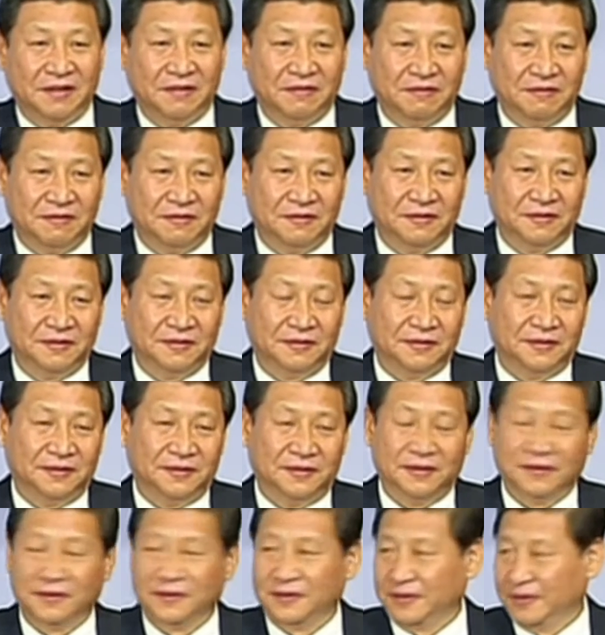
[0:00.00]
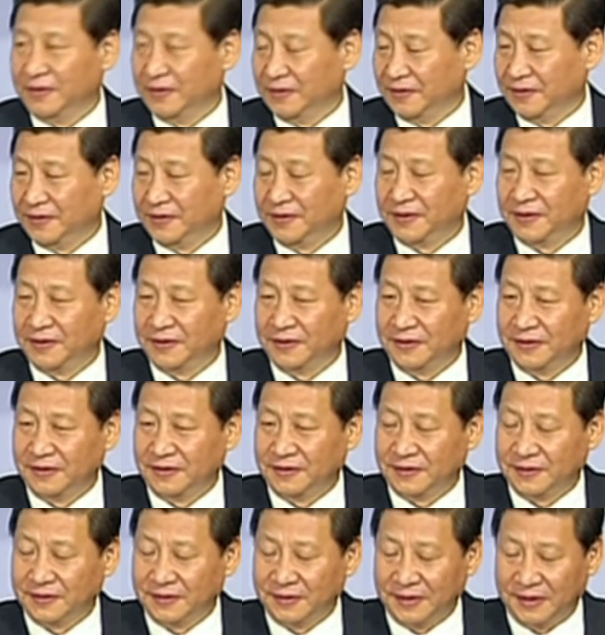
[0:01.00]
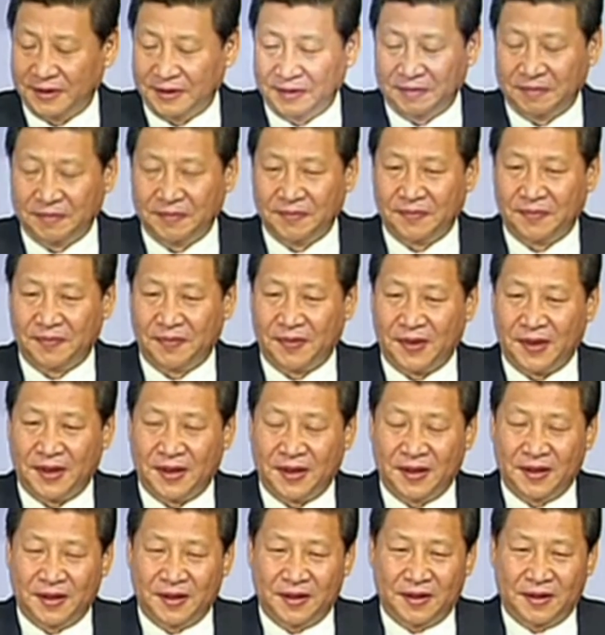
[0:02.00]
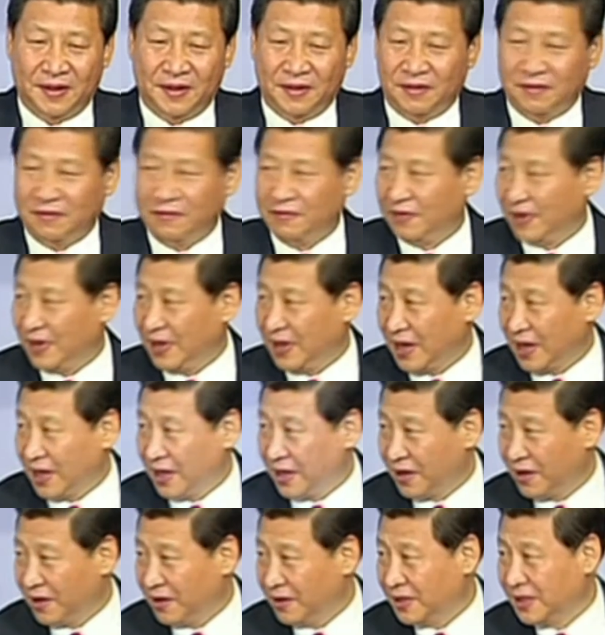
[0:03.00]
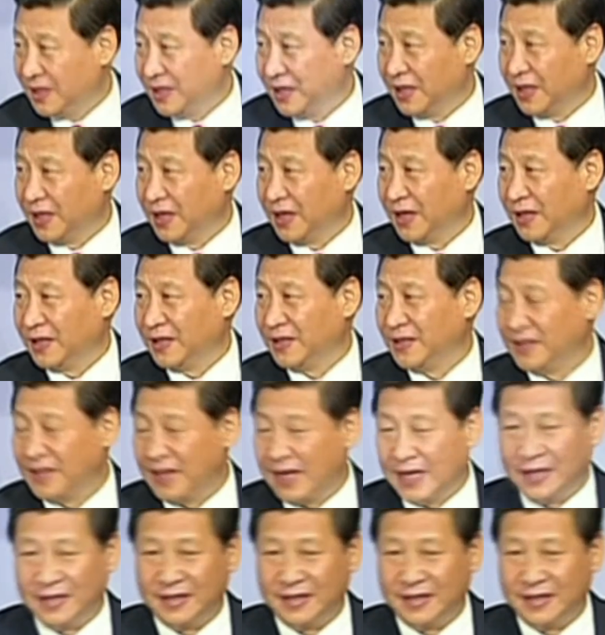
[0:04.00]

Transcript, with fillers: what you anticipated it, and what happened during the meetings were what we anticipated.